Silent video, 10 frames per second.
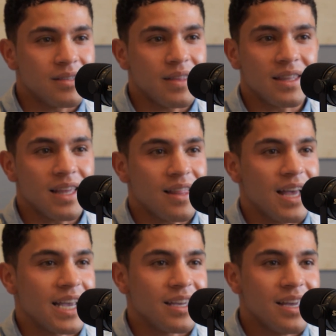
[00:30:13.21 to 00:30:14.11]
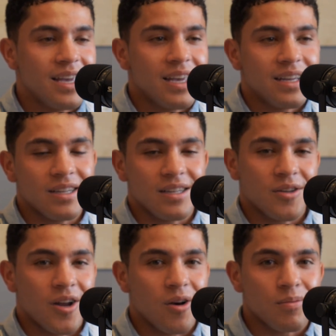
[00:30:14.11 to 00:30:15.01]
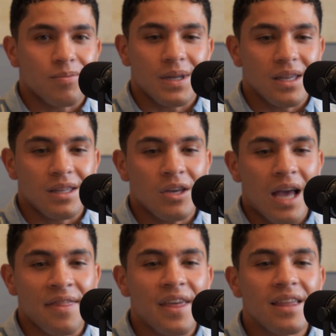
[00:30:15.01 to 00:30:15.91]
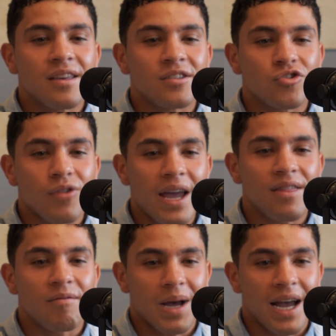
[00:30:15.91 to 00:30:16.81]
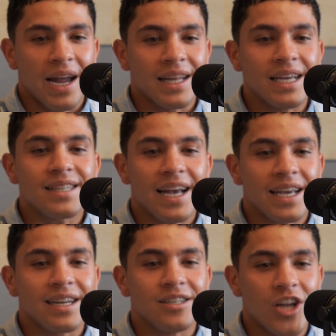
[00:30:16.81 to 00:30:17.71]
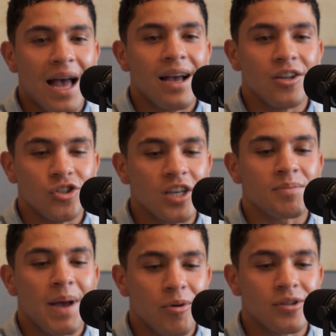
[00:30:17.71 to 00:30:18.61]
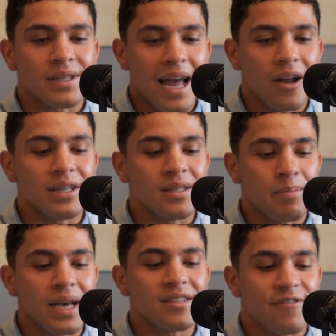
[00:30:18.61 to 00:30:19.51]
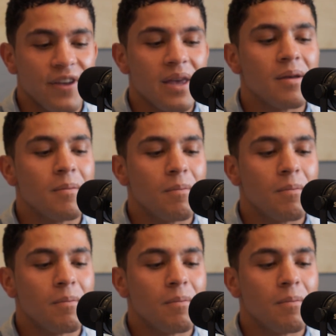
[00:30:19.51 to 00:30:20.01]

You think that like, you know, I think the strength of mine is I can adjust my personality to best fit